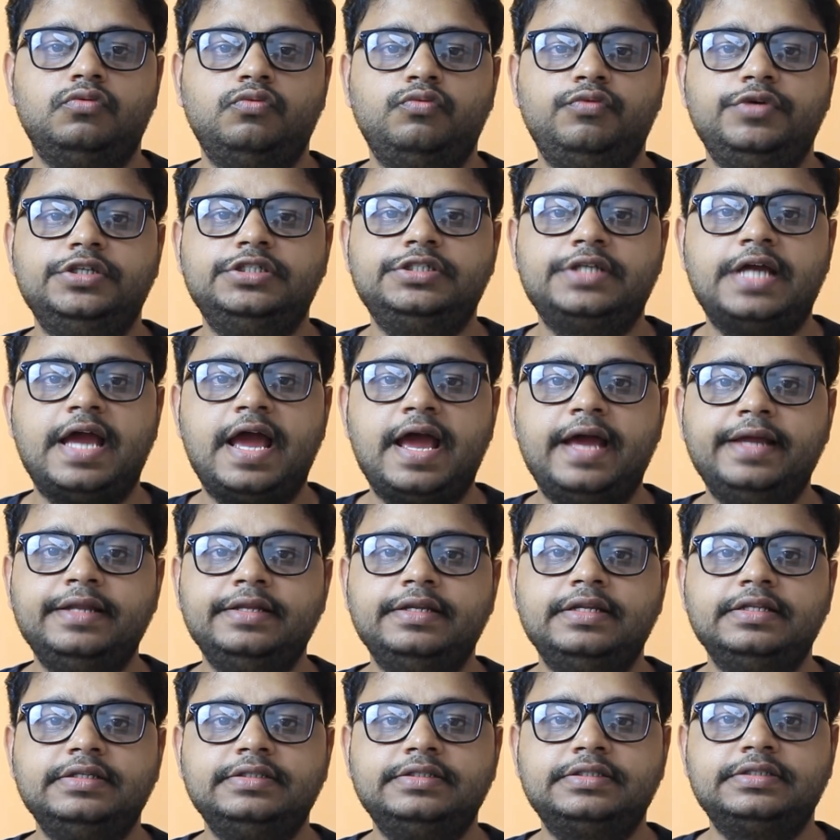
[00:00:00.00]
which
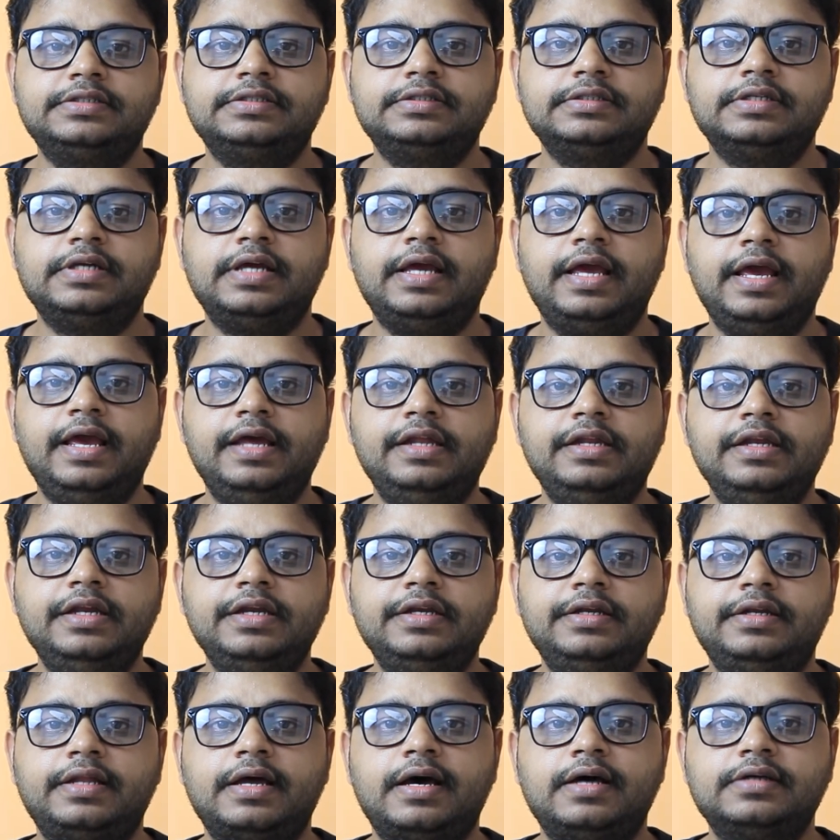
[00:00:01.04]
handles any
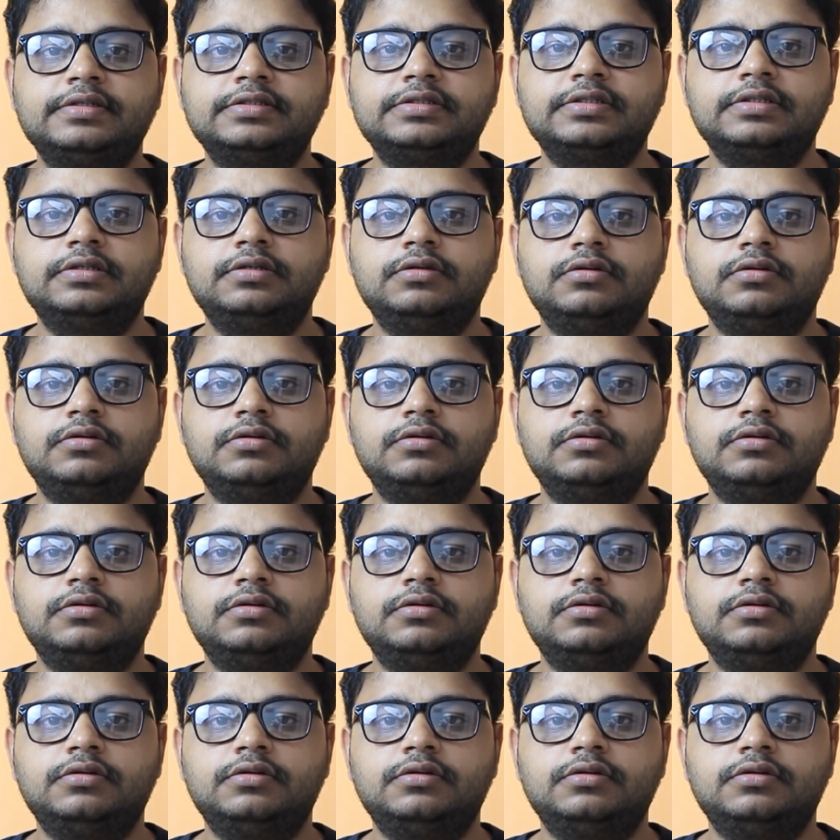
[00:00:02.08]
task